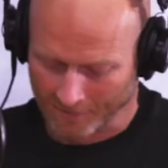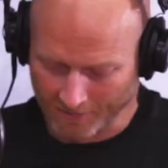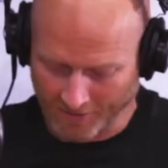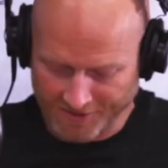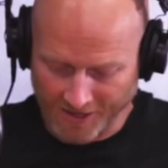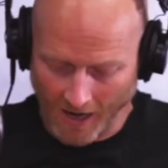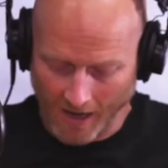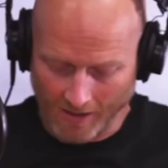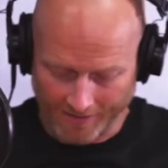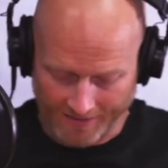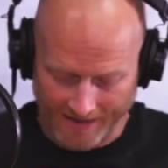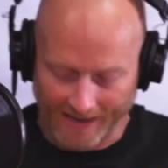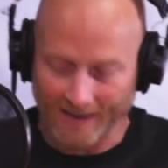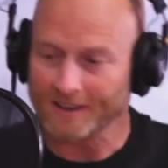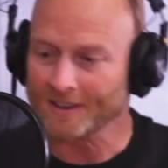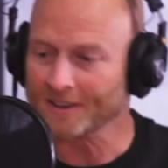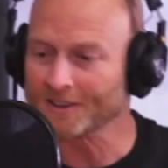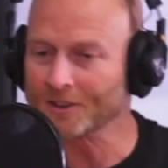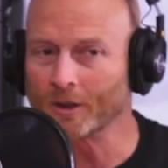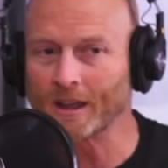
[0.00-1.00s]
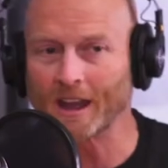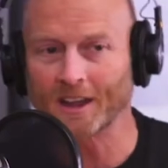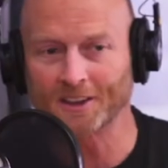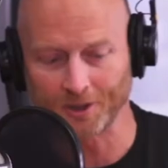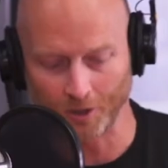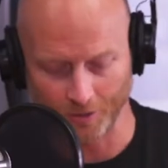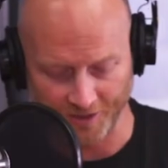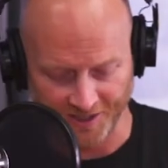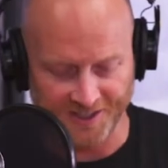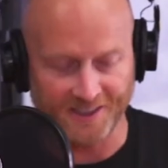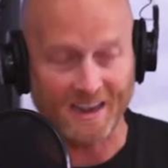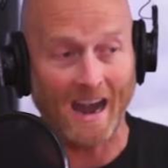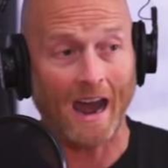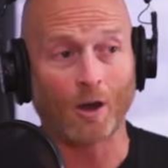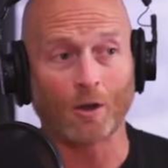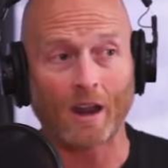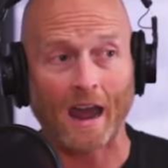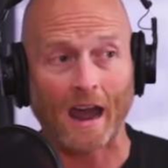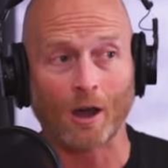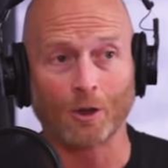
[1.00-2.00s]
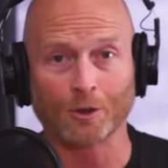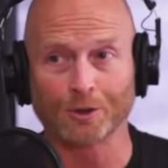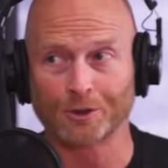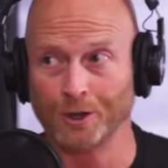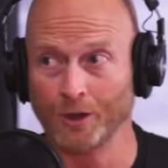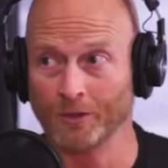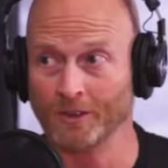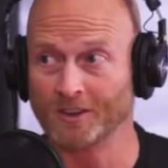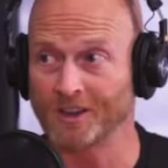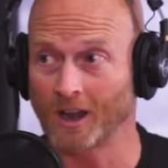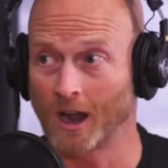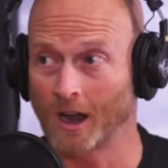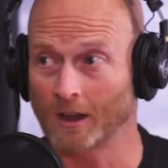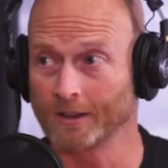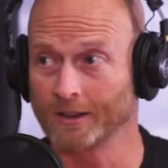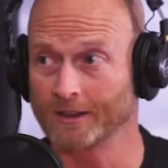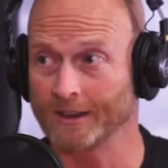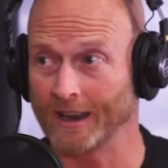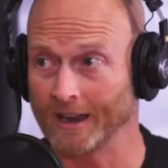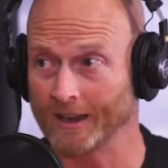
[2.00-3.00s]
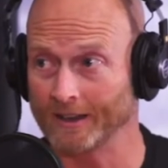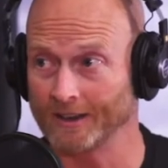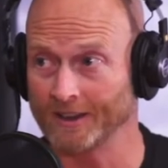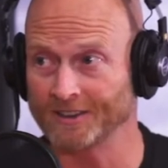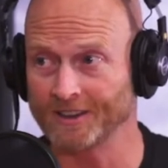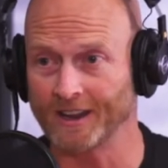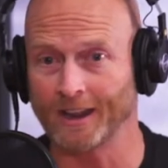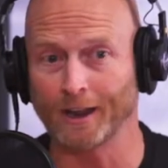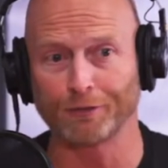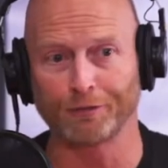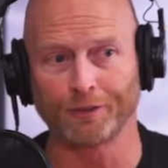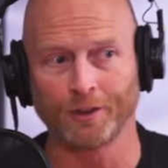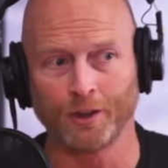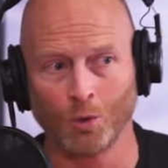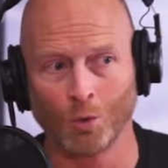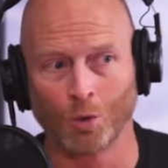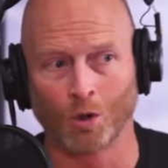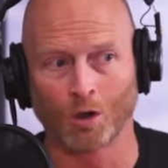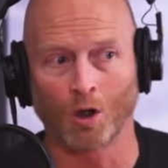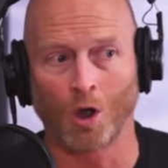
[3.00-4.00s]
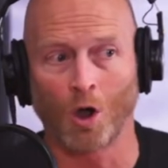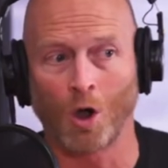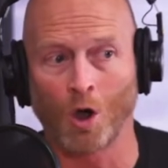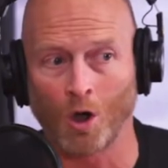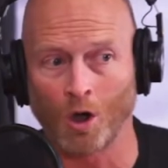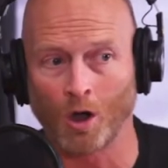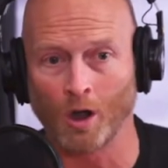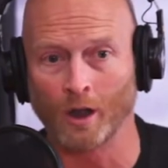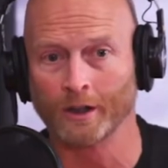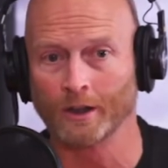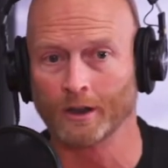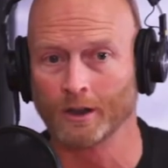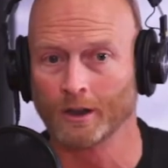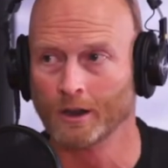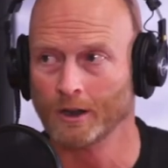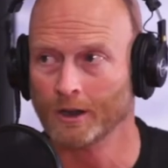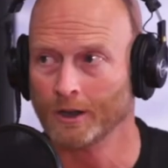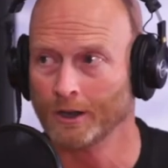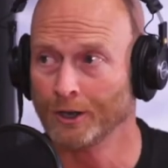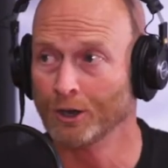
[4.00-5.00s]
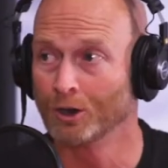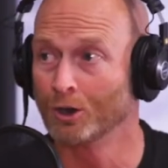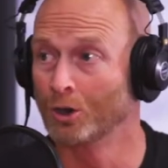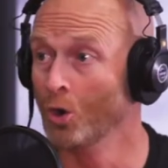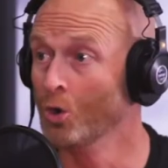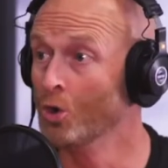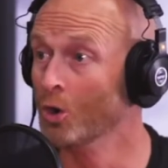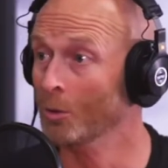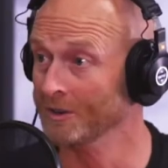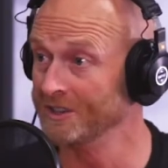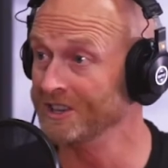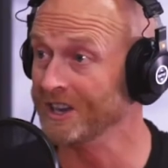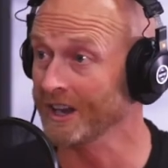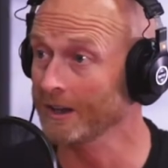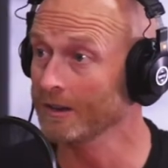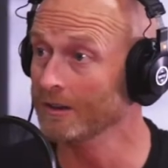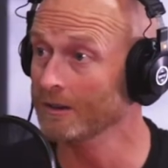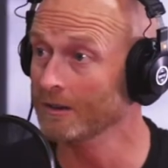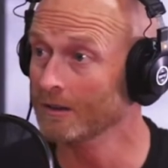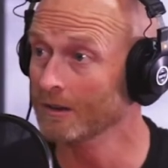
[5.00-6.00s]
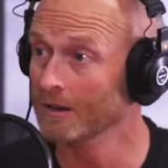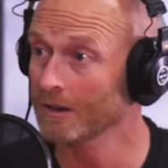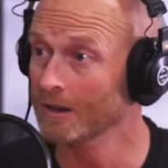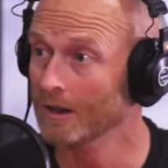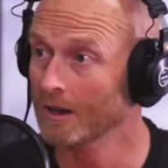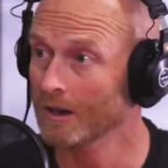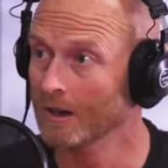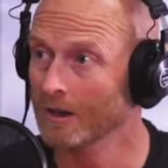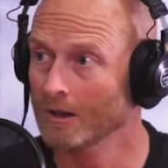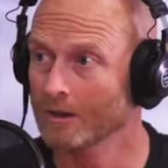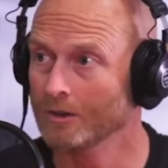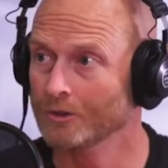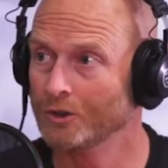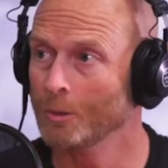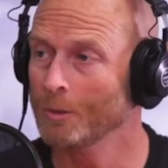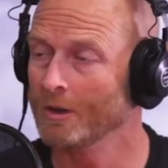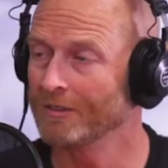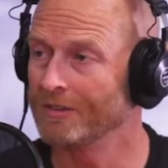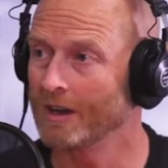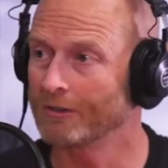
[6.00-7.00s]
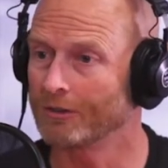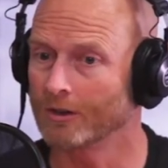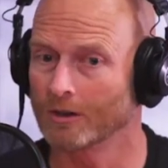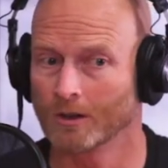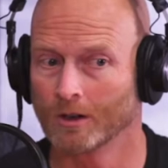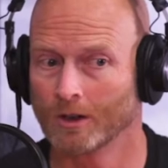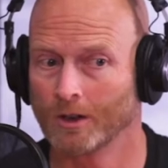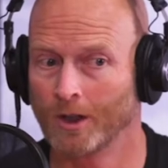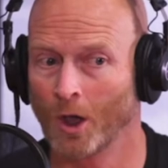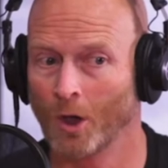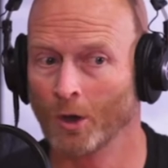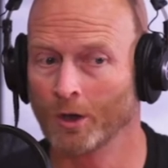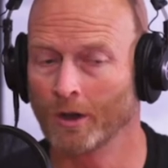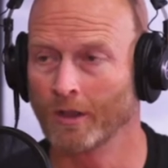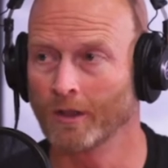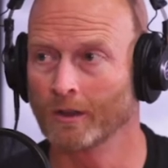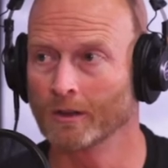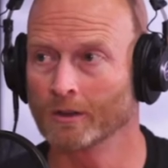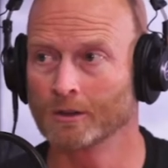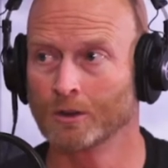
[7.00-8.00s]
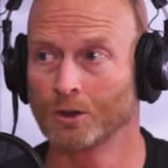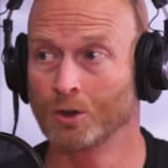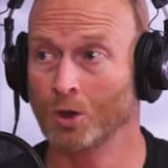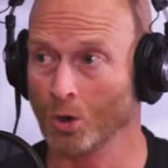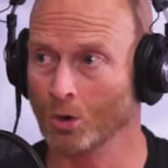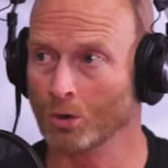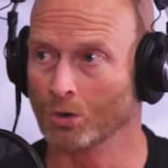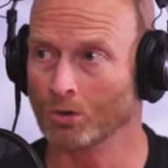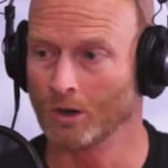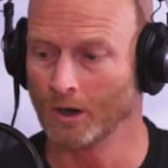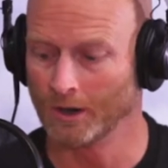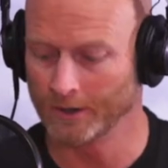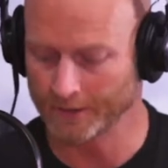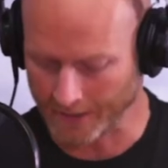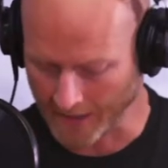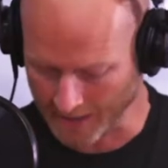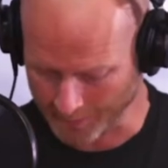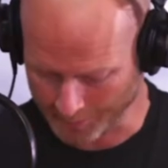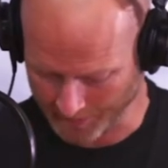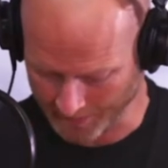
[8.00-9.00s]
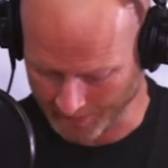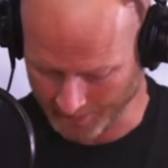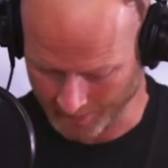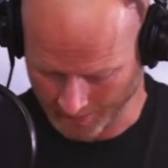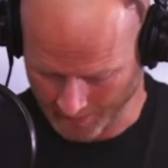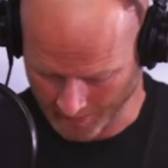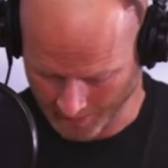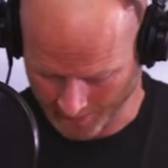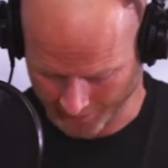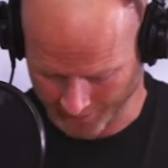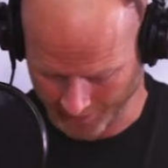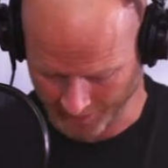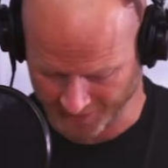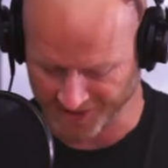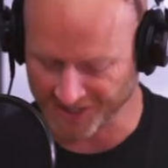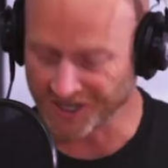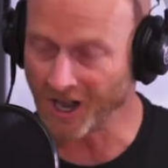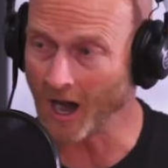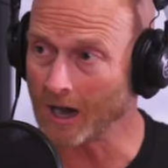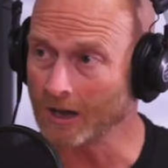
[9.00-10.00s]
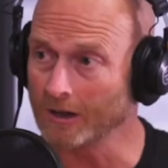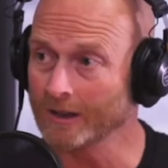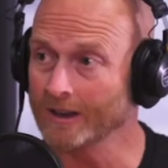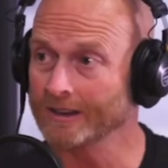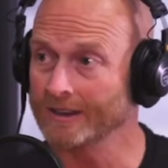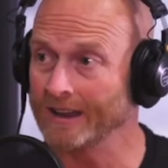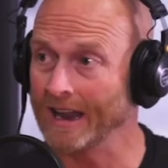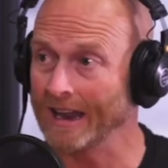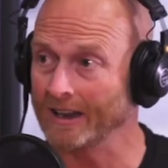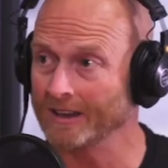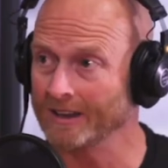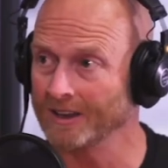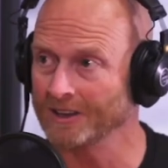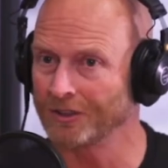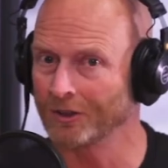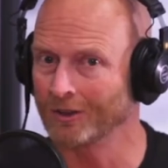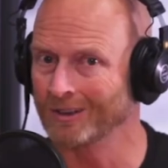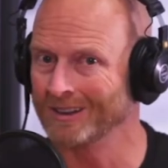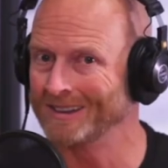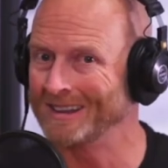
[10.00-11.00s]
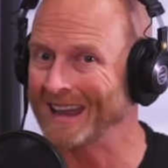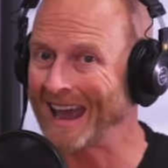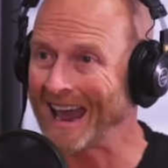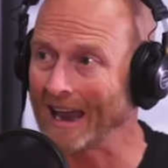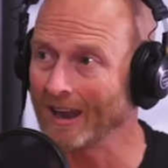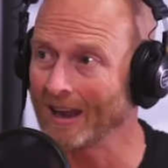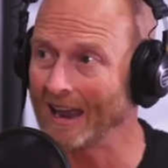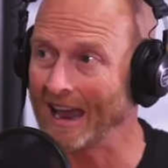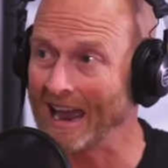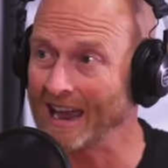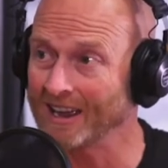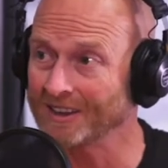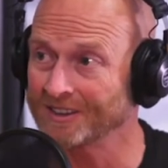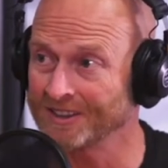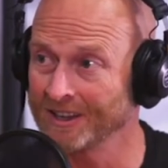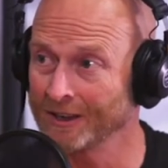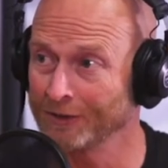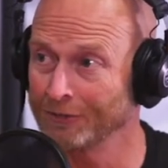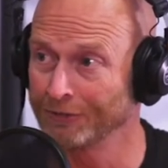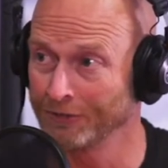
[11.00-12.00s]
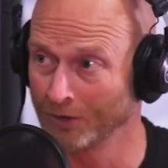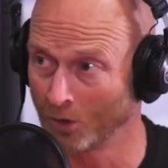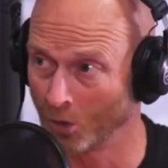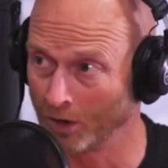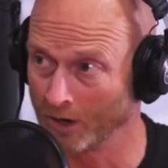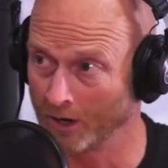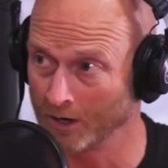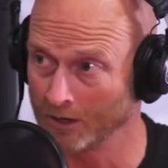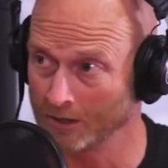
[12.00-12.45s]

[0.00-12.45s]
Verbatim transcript: The Chocolate Dandies. Okay, so shout out to the Chocolate Dandies. If you are on your Google machine, do me a favor. Go to the Google, type in the Chocolate Dandies. They're in Tallahassee, Florida.